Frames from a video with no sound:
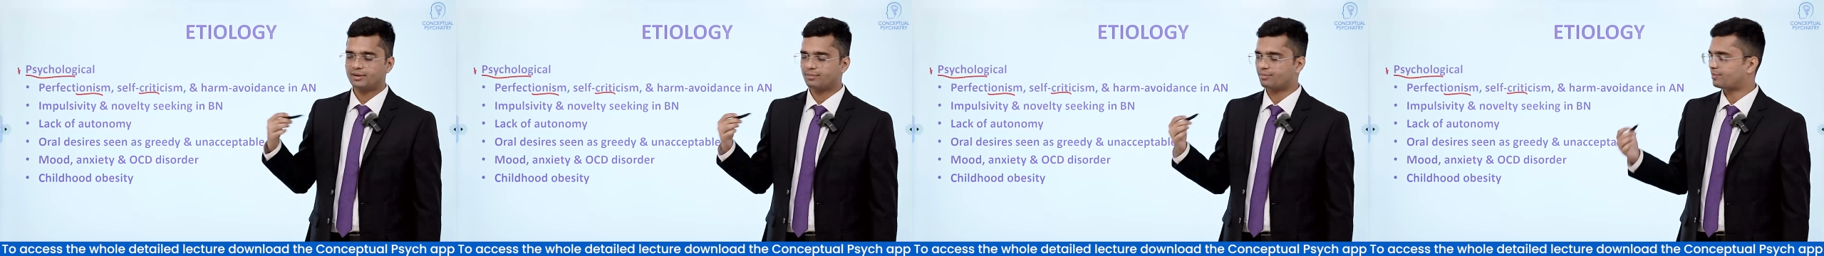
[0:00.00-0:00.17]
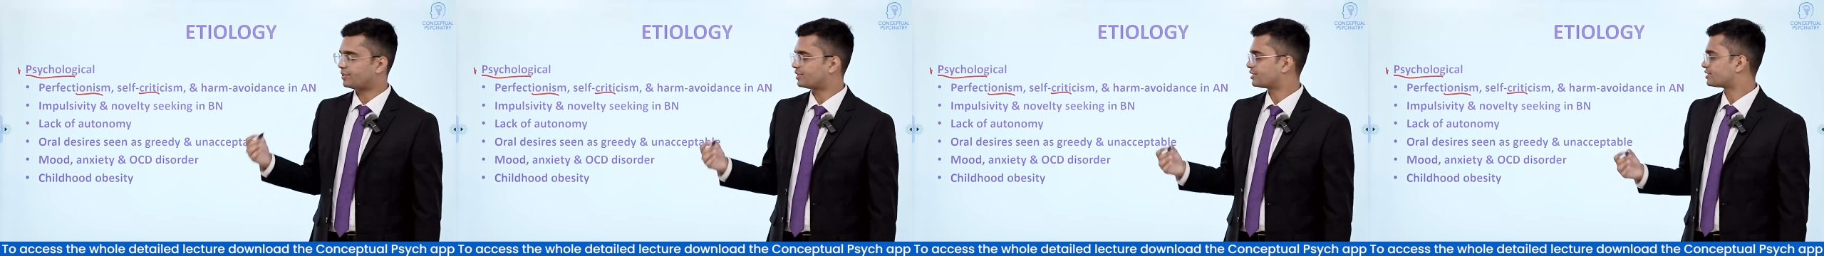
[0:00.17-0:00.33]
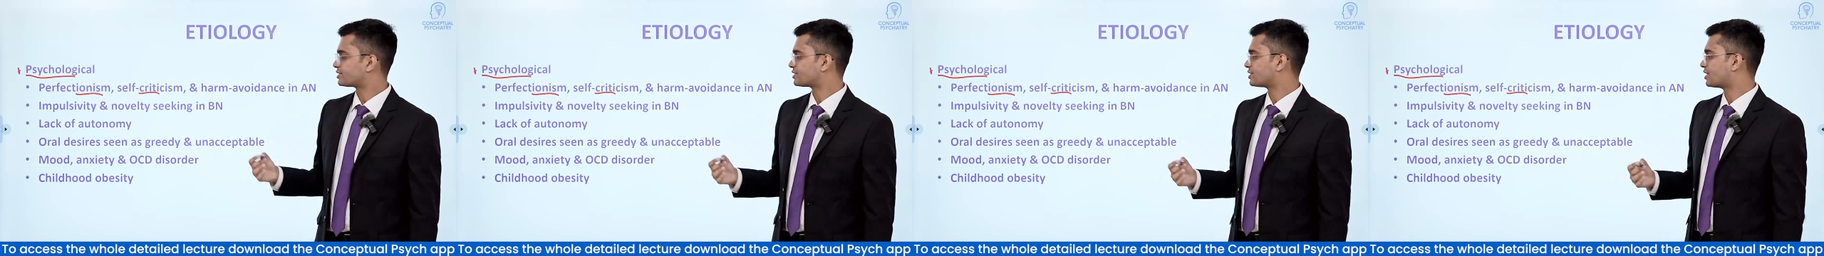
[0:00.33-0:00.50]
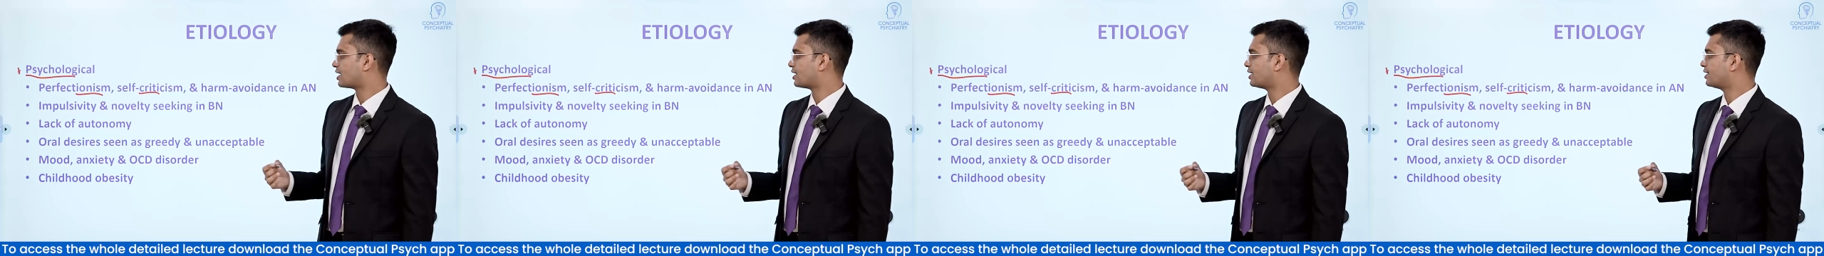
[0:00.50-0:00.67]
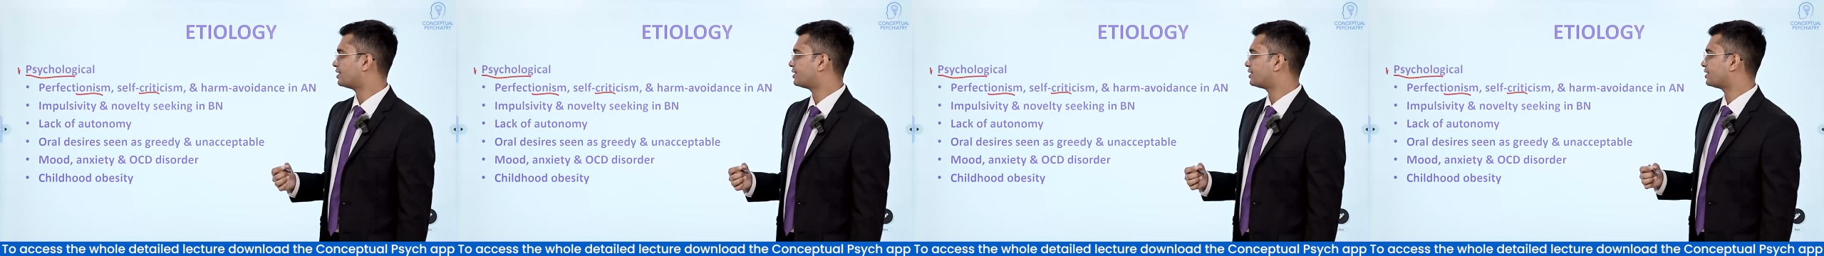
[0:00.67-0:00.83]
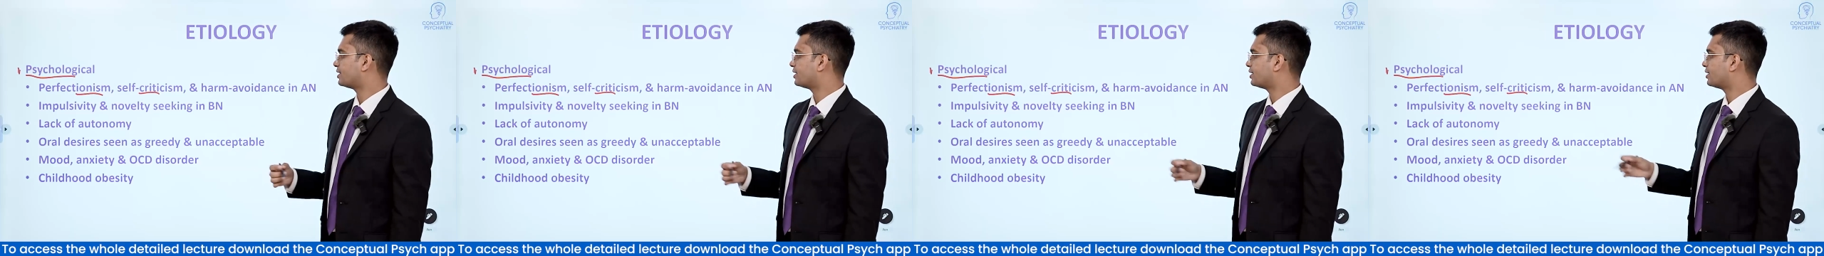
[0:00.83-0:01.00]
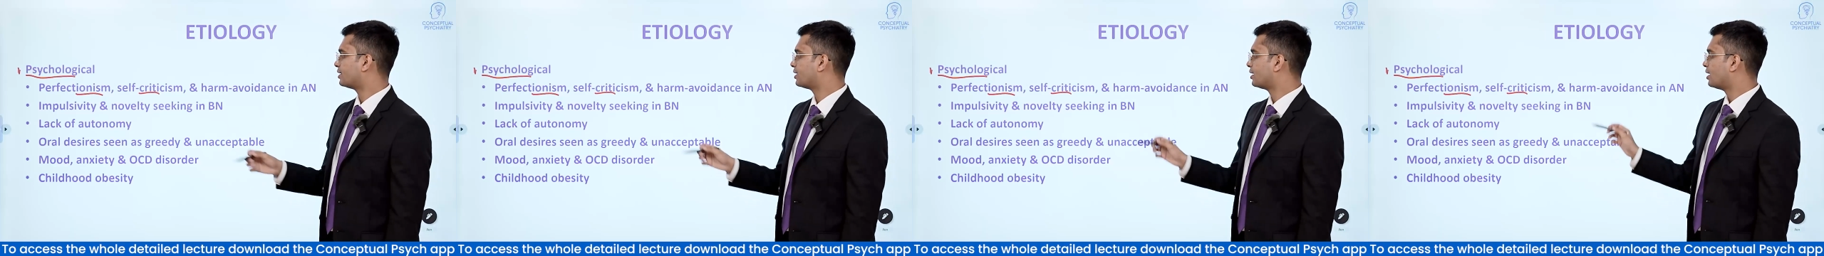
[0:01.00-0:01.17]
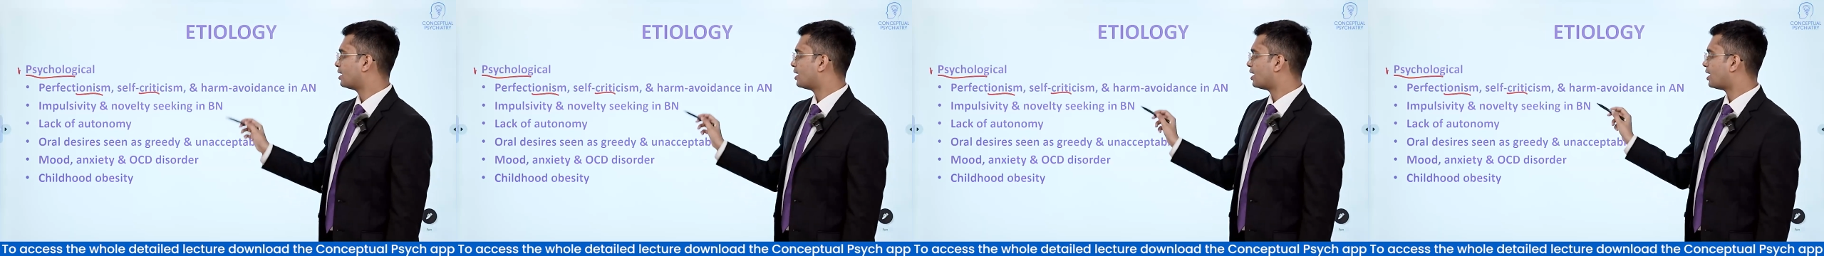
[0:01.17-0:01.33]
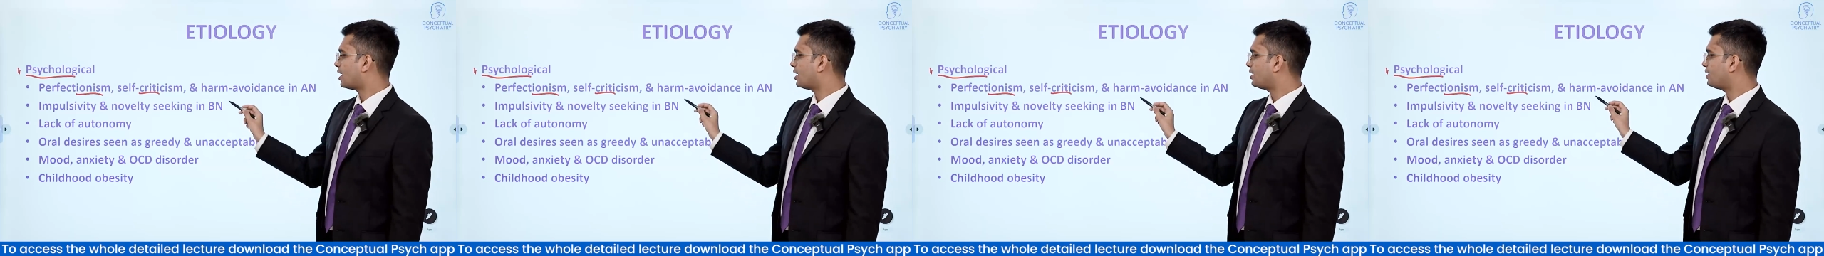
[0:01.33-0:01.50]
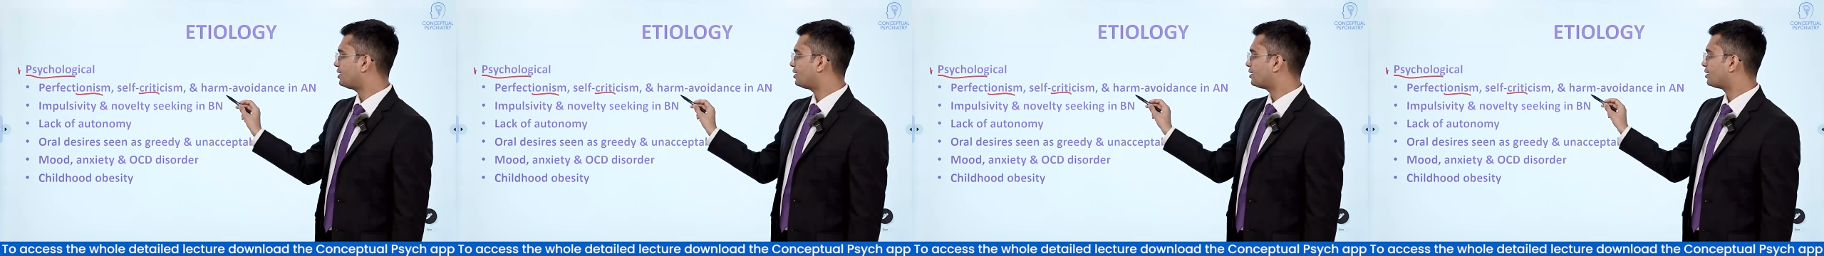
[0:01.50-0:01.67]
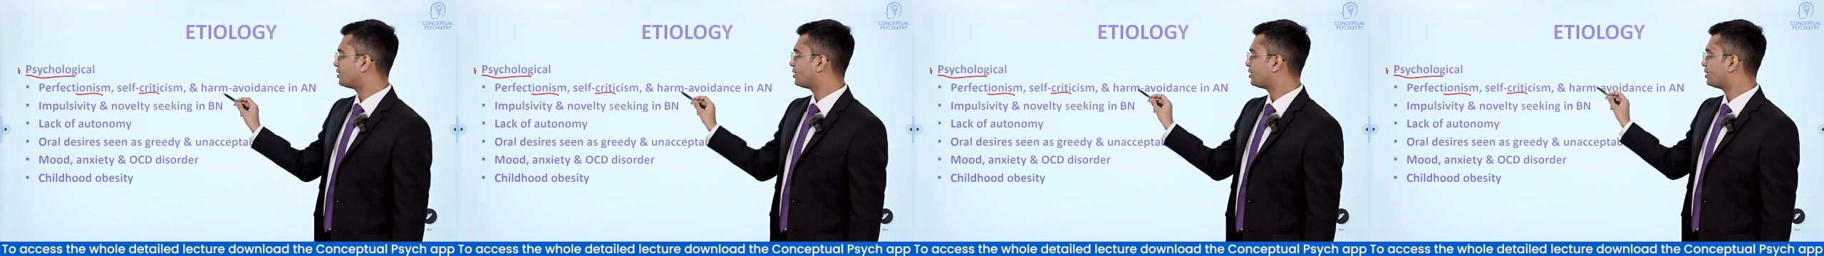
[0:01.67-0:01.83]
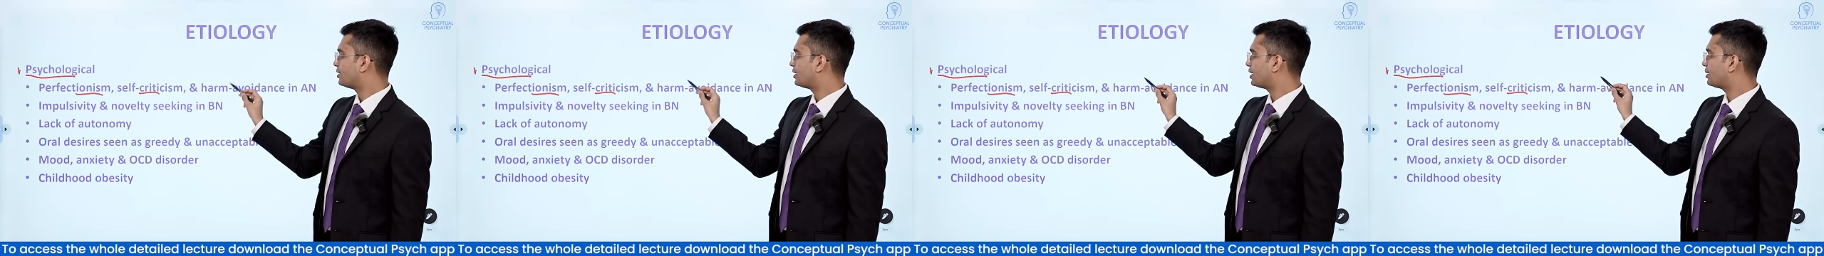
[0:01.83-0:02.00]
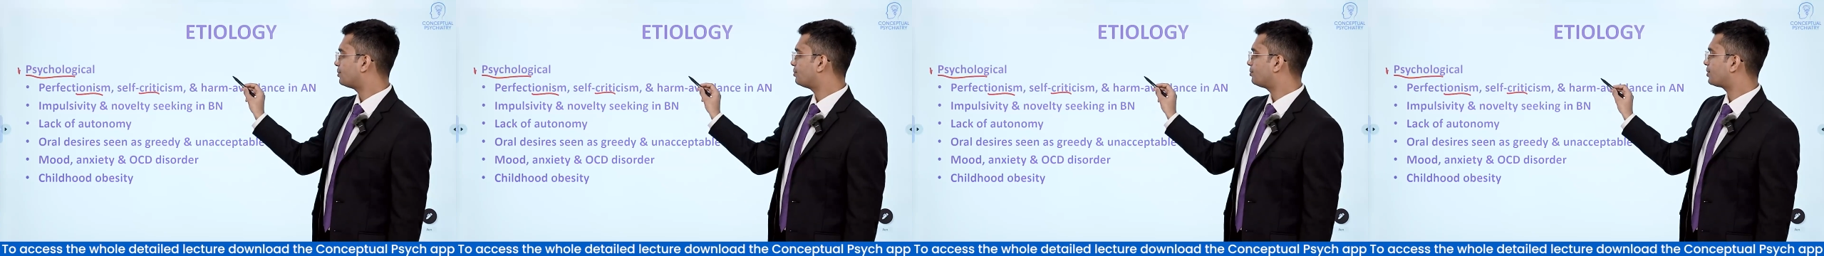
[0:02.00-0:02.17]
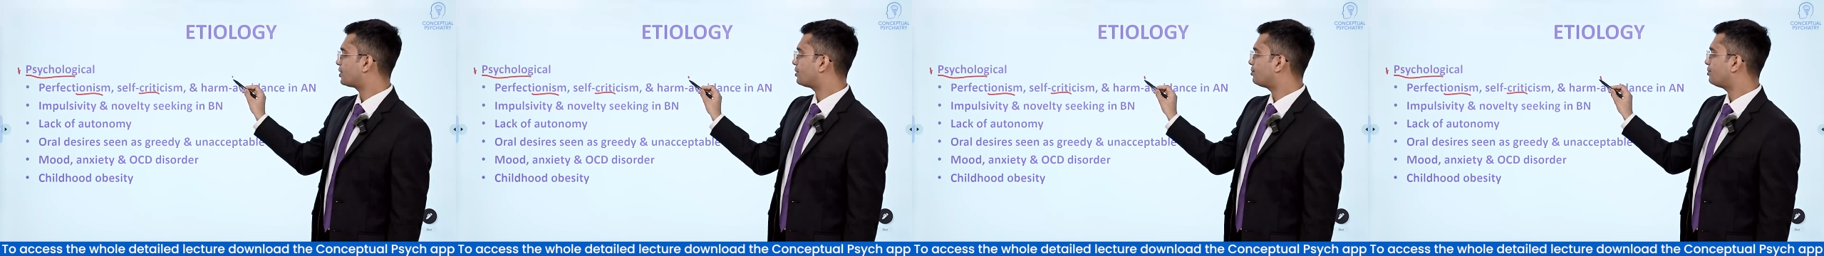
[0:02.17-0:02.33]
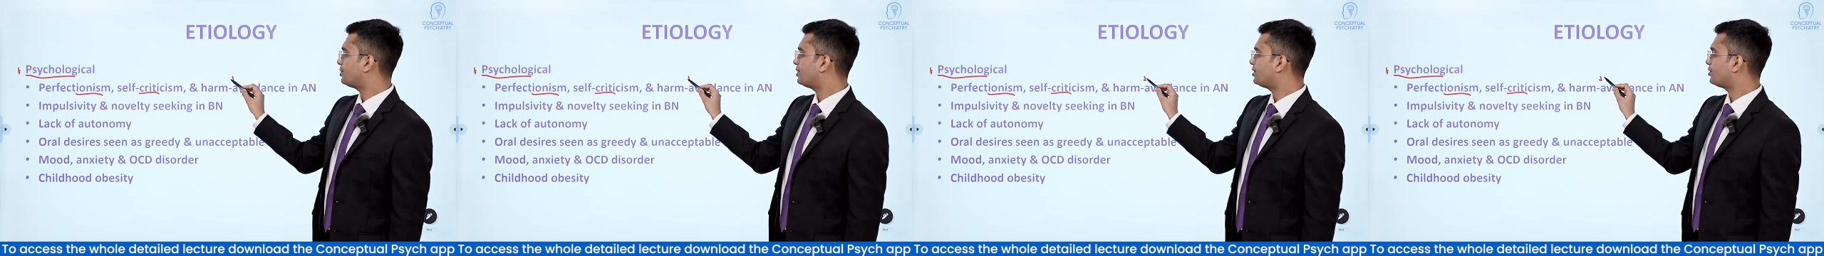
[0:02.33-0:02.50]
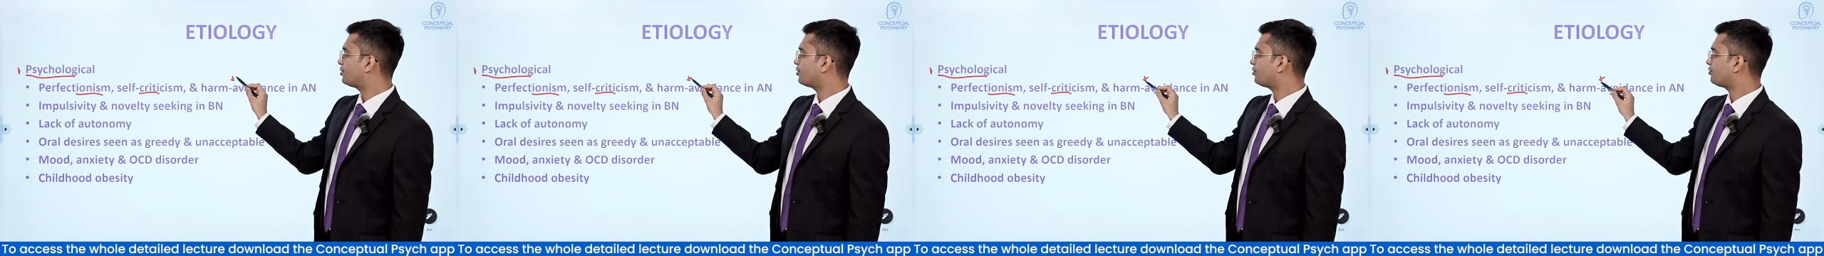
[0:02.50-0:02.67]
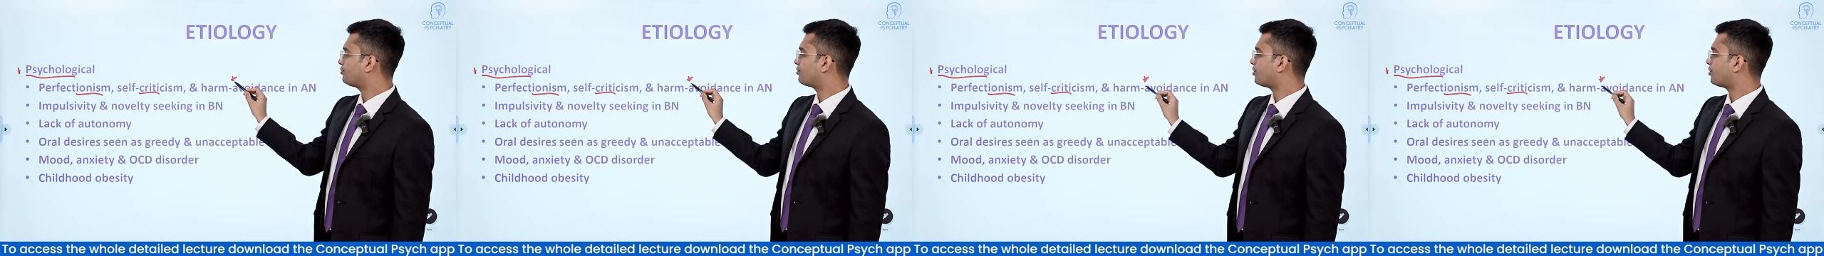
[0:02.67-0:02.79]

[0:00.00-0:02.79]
personality, and temperament of